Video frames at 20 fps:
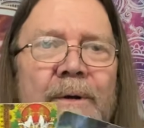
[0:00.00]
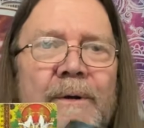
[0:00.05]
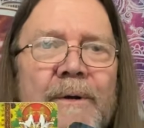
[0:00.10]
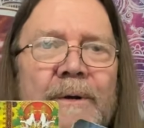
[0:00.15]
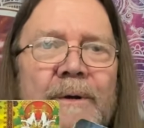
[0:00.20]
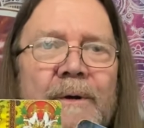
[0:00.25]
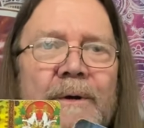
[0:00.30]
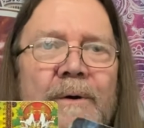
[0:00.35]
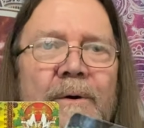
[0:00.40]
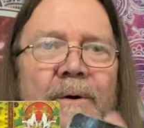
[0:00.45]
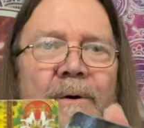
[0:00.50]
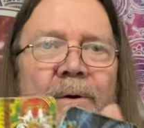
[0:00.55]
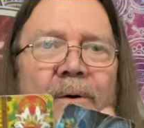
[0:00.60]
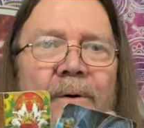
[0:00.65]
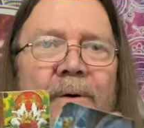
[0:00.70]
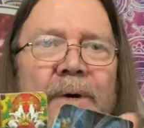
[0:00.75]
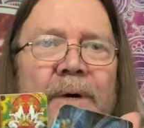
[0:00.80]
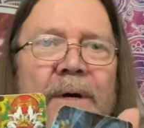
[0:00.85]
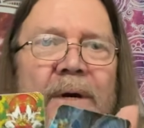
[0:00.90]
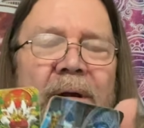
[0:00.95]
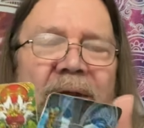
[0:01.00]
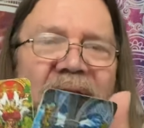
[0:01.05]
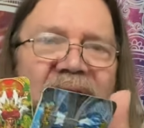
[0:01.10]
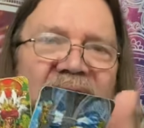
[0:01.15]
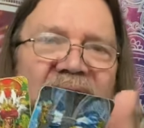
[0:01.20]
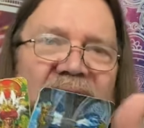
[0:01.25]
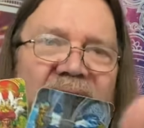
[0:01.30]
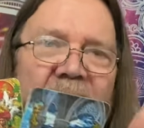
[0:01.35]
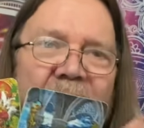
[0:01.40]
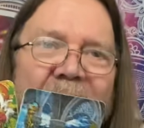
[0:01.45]
You know,
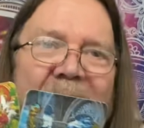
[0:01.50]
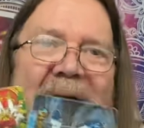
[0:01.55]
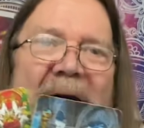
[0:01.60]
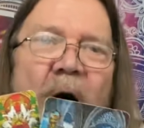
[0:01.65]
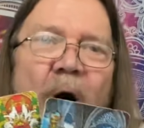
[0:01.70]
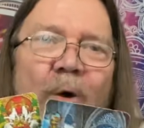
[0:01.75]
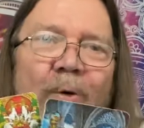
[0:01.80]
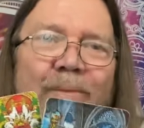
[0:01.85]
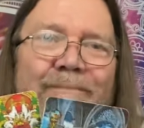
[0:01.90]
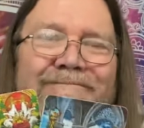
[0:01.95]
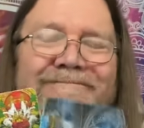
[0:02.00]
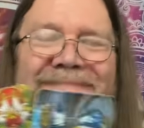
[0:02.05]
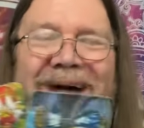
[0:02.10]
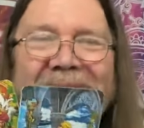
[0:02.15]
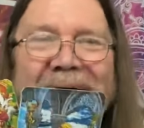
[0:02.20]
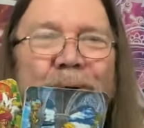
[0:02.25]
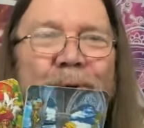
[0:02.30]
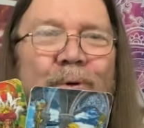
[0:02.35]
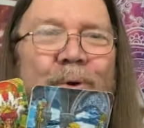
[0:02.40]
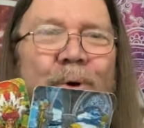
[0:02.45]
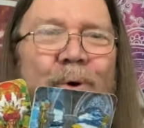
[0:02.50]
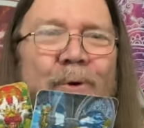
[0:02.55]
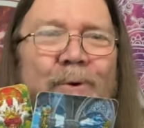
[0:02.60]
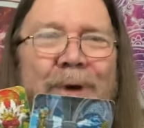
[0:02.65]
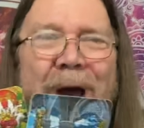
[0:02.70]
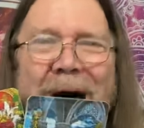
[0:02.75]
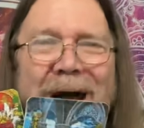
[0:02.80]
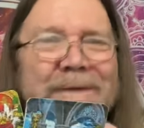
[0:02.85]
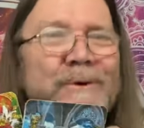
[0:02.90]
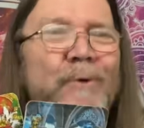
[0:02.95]
this is about, I don't know,
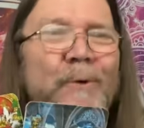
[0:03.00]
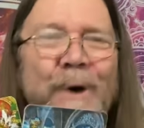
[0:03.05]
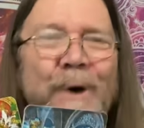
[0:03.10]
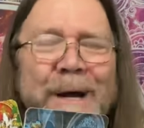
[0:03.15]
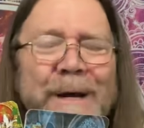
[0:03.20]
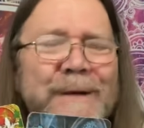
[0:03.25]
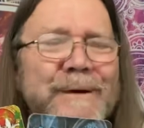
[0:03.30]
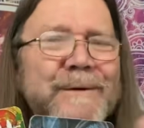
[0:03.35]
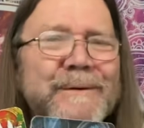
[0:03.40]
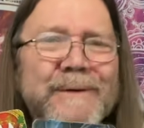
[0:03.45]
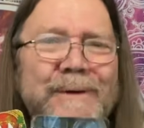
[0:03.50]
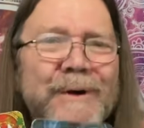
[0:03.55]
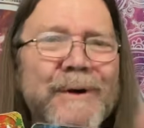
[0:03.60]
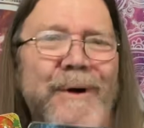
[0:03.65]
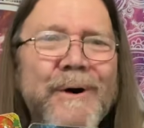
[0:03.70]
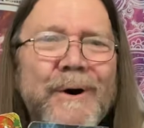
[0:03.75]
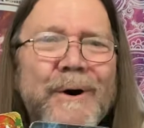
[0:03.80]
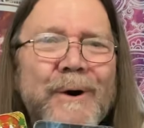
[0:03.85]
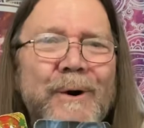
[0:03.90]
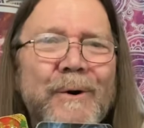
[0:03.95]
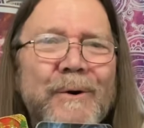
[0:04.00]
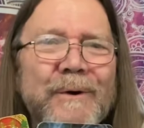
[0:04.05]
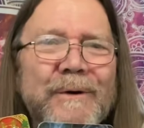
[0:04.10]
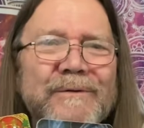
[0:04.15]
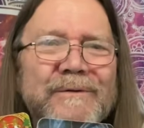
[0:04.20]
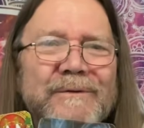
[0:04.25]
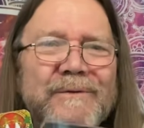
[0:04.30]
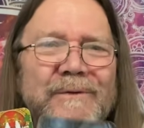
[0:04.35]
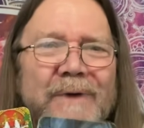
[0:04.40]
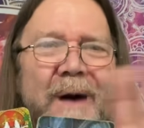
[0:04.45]
not quitting, you know,
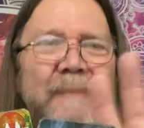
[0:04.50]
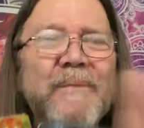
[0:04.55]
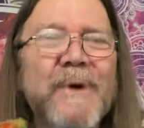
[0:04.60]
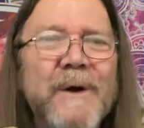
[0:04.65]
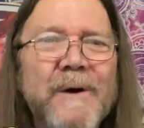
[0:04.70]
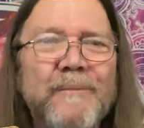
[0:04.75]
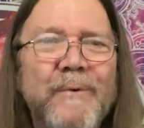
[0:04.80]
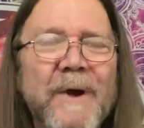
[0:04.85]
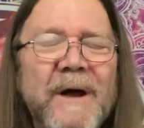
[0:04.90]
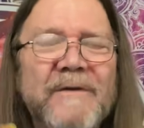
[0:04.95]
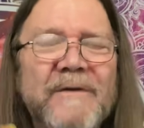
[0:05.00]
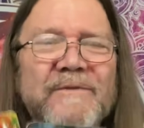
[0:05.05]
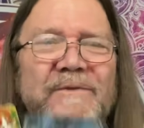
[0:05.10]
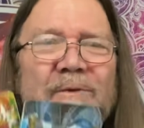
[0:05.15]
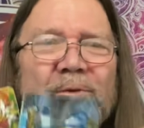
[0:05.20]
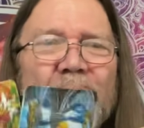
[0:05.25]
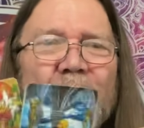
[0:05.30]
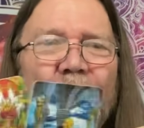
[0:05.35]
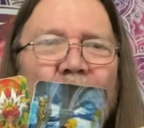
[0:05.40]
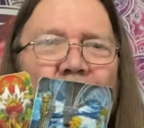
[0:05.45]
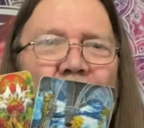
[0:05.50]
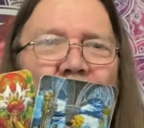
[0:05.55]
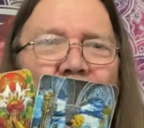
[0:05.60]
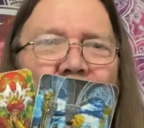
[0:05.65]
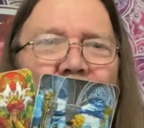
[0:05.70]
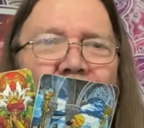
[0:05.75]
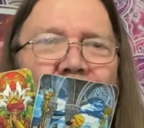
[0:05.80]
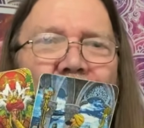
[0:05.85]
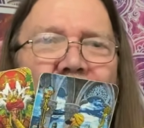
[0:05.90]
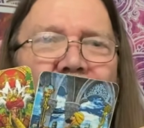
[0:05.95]
it's, I'm going to press through the
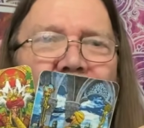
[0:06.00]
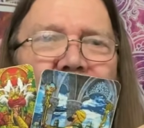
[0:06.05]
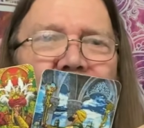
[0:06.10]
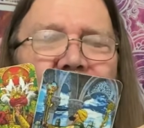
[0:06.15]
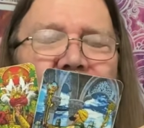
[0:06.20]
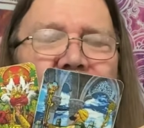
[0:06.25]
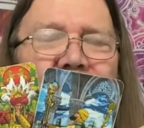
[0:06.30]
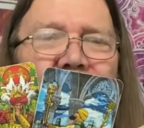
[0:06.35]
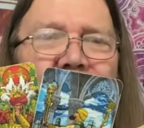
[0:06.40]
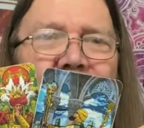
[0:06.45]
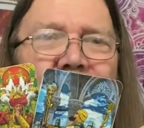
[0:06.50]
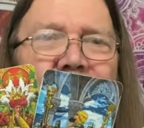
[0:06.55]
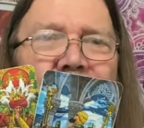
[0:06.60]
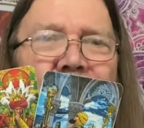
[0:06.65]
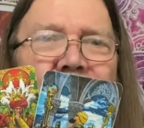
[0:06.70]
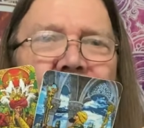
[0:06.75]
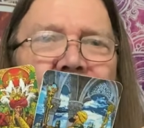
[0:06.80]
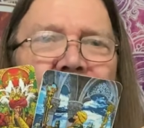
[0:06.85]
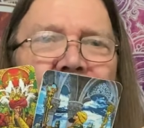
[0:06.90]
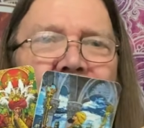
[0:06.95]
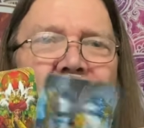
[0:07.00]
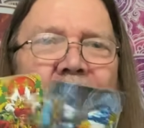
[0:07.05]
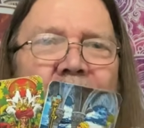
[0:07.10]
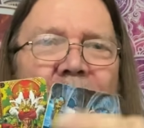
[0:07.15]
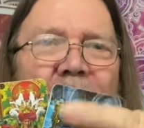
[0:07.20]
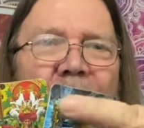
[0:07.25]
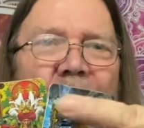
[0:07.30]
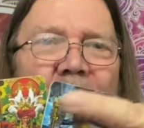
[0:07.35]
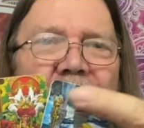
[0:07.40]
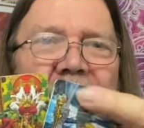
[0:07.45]
wall right here. I'm
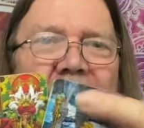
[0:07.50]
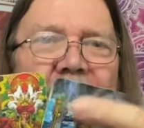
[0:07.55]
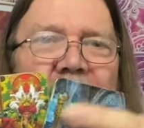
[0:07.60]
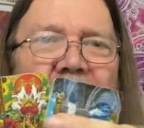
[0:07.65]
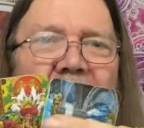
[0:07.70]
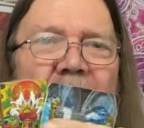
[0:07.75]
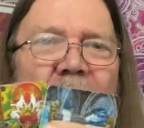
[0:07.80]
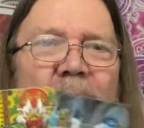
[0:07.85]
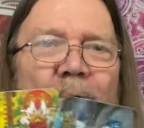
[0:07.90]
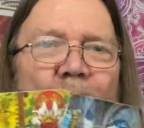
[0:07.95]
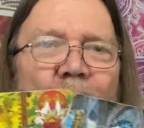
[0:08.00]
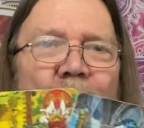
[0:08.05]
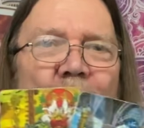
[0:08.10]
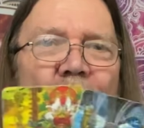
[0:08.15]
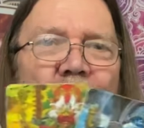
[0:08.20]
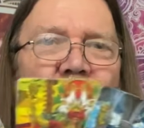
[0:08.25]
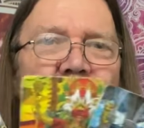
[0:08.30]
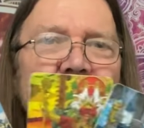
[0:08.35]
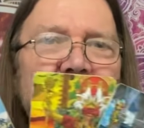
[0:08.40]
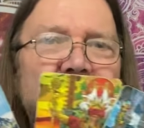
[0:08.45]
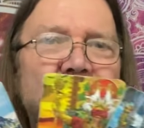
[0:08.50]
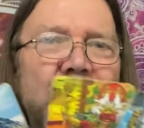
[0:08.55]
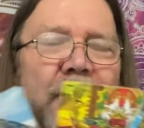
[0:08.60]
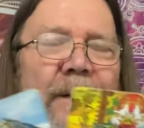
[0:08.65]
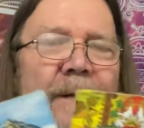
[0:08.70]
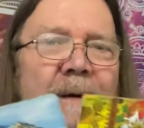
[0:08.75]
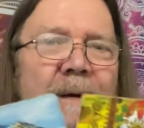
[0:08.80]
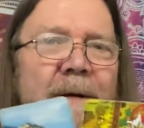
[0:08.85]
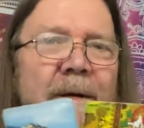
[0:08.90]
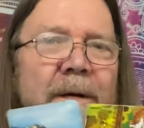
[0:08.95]
going to go get my new world, but
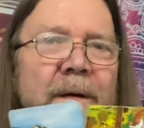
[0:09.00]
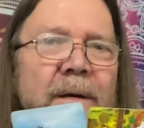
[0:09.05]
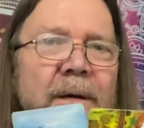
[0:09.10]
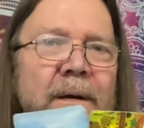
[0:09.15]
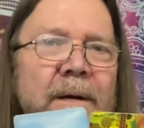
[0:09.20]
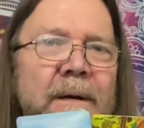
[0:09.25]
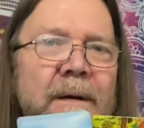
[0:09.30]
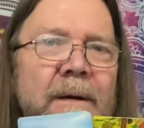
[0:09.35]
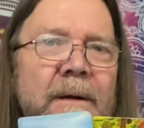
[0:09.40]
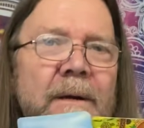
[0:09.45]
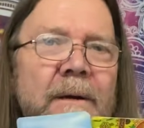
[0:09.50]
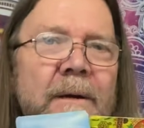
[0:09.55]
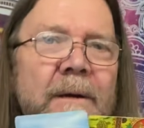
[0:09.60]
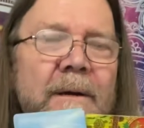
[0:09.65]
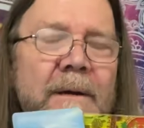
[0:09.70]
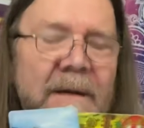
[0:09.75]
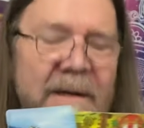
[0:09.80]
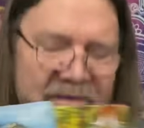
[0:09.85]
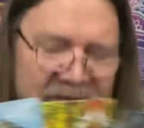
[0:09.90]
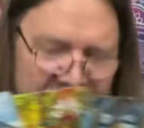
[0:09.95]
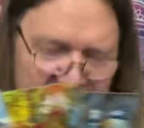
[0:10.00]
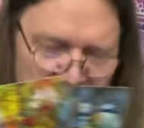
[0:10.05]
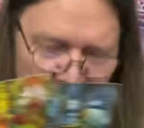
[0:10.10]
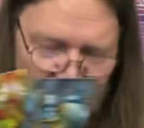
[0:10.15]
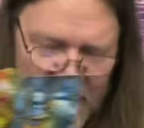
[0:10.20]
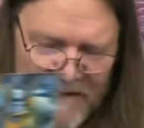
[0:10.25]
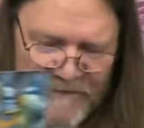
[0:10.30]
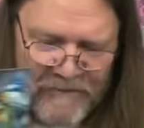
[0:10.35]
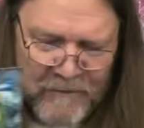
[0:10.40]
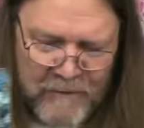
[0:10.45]
it's the
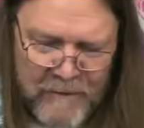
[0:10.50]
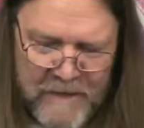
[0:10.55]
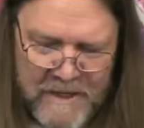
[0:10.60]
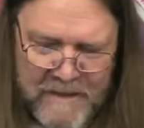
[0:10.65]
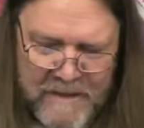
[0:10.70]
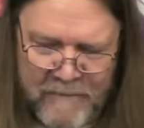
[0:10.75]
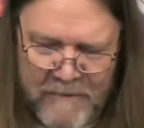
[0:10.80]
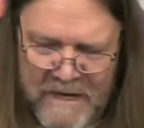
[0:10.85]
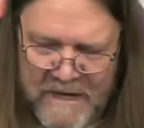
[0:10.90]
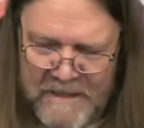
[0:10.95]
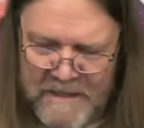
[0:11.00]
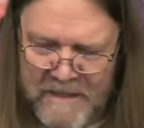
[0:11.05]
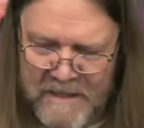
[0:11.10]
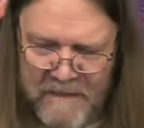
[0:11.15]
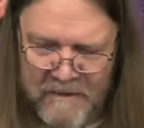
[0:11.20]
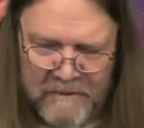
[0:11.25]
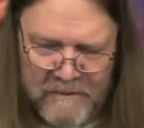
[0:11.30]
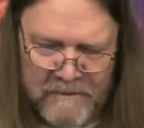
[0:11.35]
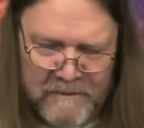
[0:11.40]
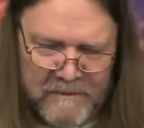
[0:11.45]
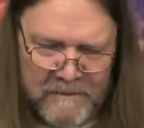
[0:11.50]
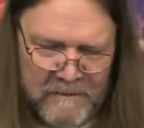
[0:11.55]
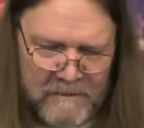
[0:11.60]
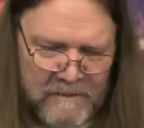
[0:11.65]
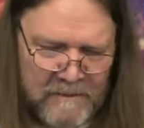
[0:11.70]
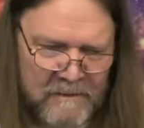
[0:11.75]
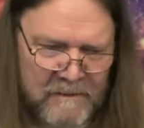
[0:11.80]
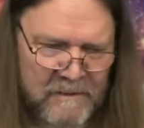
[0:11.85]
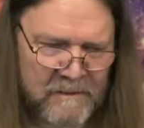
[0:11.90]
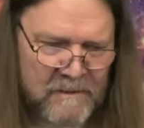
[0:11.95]
retrograde right now.
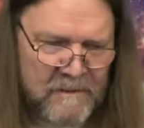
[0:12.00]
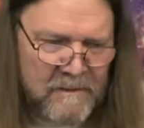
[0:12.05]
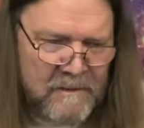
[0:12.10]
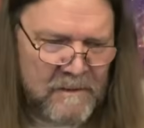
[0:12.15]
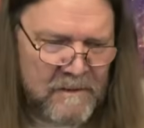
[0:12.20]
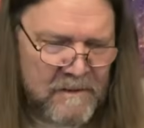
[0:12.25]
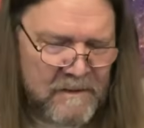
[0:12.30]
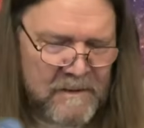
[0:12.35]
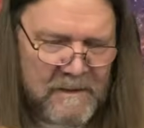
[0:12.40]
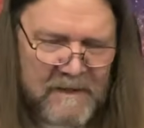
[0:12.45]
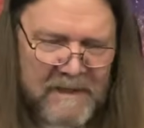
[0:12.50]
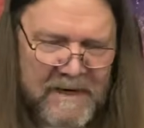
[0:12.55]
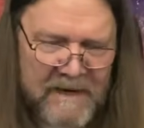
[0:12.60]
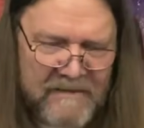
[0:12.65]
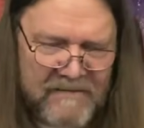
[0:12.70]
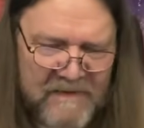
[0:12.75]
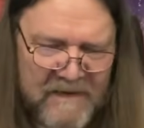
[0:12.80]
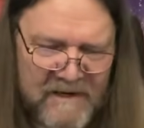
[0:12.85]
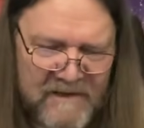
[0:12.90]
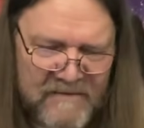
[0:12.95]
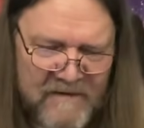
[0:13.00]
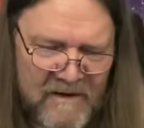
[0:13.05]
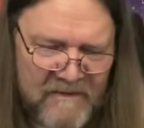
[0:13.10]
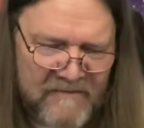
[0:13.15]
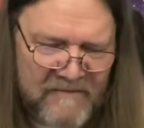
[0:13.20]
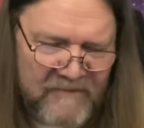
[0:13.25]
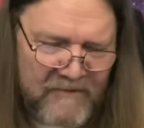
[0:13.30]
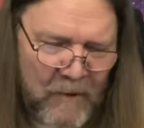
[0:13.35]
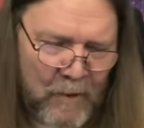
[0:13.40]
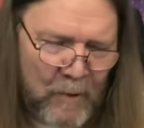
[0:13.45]
Let things
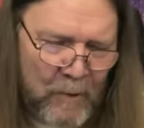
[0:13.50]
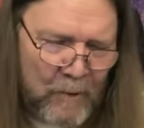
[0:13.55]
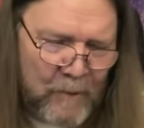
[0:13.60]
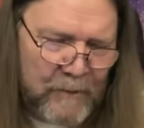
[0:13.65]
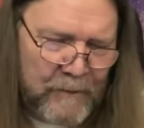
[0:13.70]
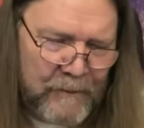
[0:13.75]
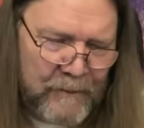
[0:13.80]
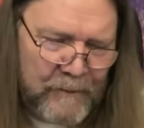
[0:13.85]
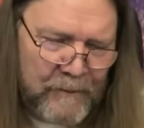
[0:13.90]
unfold.